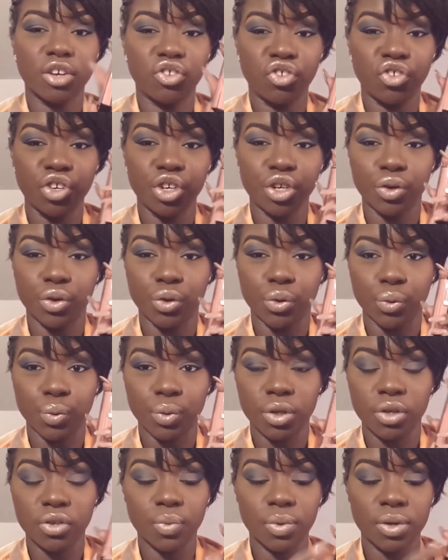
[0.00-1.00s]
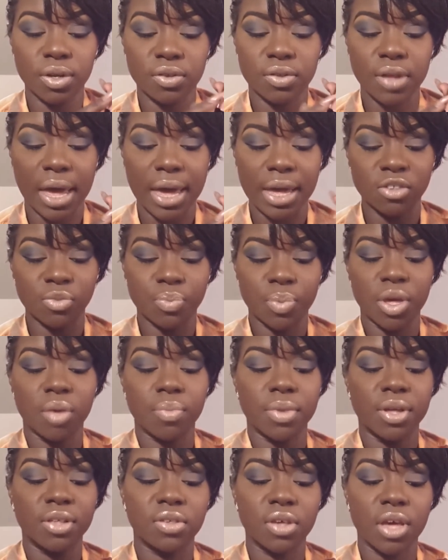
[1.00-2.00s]
a sheer nude this one is not as
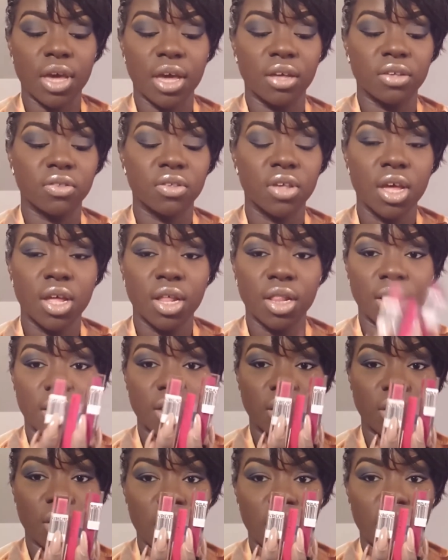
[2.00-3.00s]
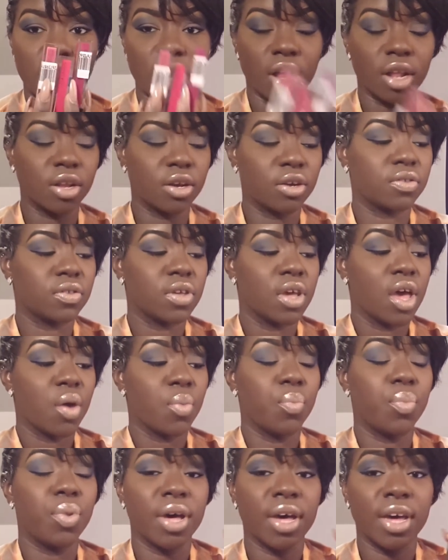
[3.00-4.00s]
pigmented as the dark colors
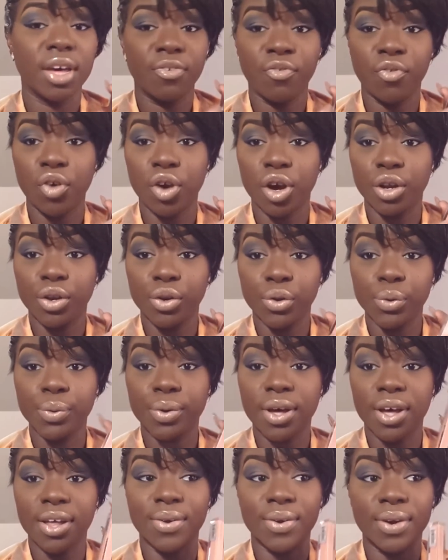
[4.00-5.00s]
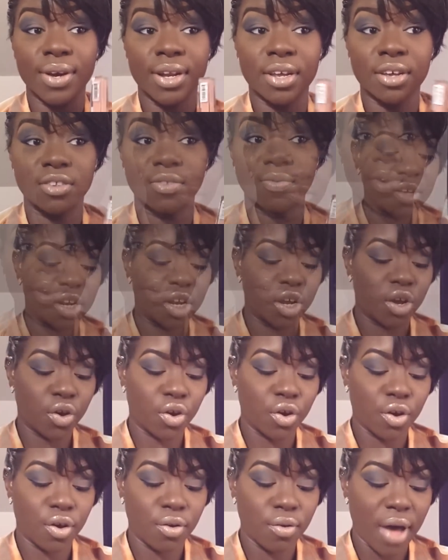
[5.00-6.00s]
but for a nude color it is city
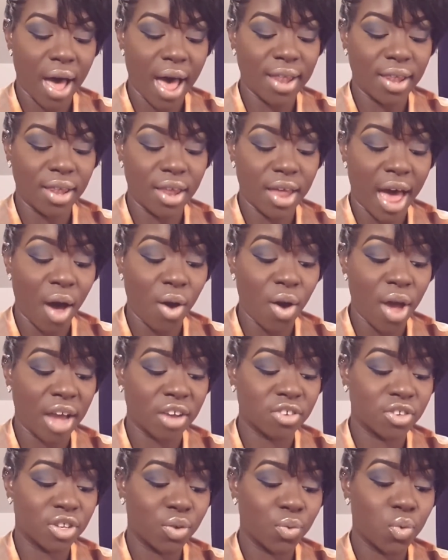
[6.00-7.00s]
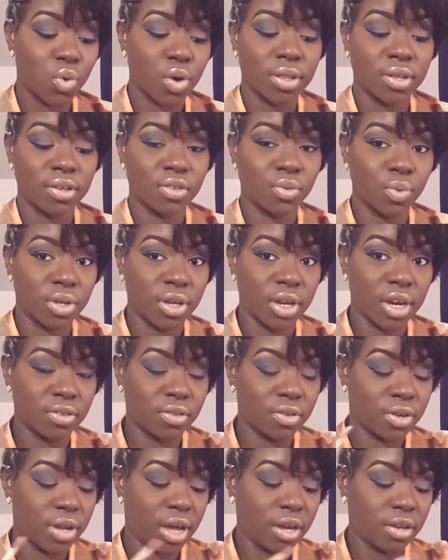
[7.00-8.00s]
girl I, I actually wore this one
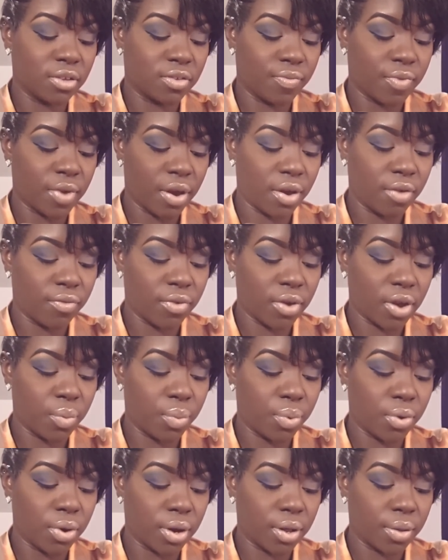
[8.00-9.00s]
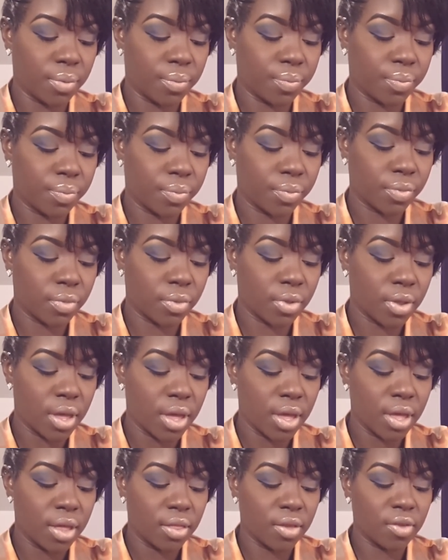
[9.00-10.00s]
yesterday it's very very pretty
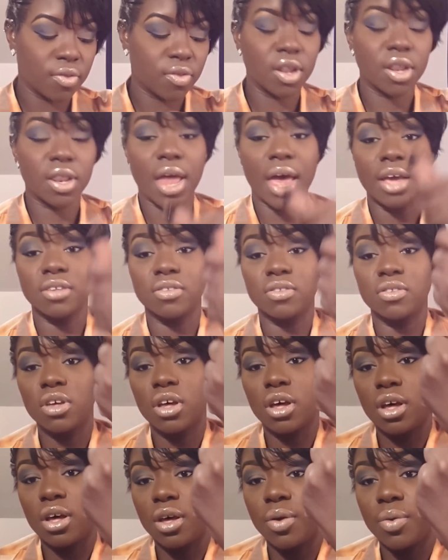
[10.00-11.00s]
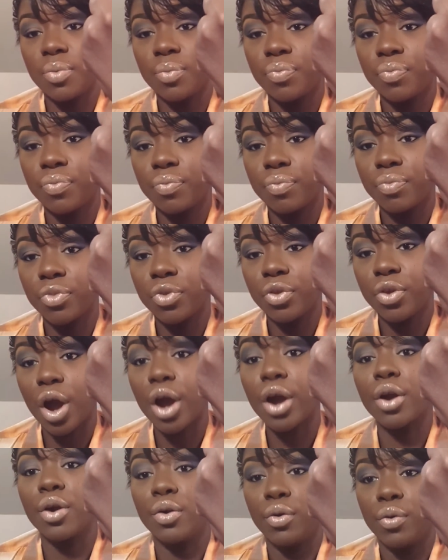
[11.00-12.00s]
it's a nice um
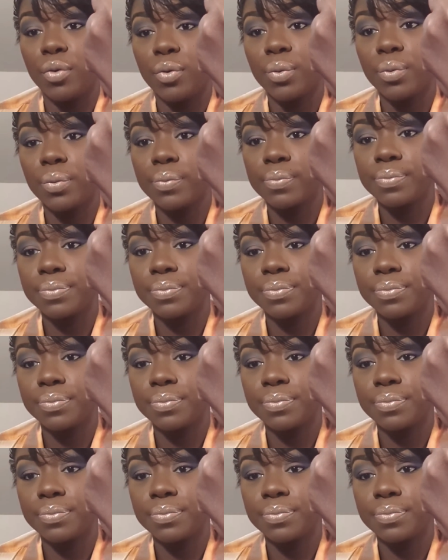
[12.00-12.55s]
darker nude